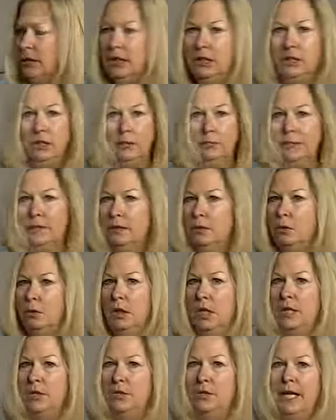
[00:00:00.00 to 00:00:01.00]
no matter
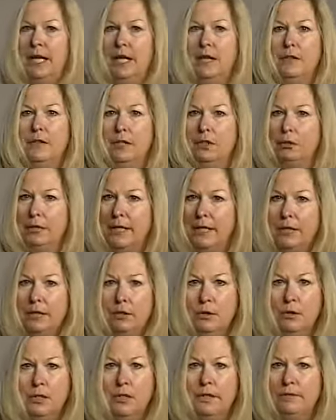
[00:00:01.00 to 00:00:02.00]
what. You're getting the great
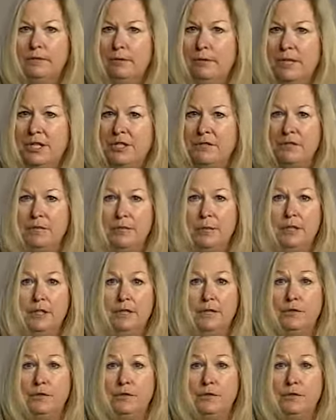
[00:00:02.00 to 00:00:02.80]
in information from there.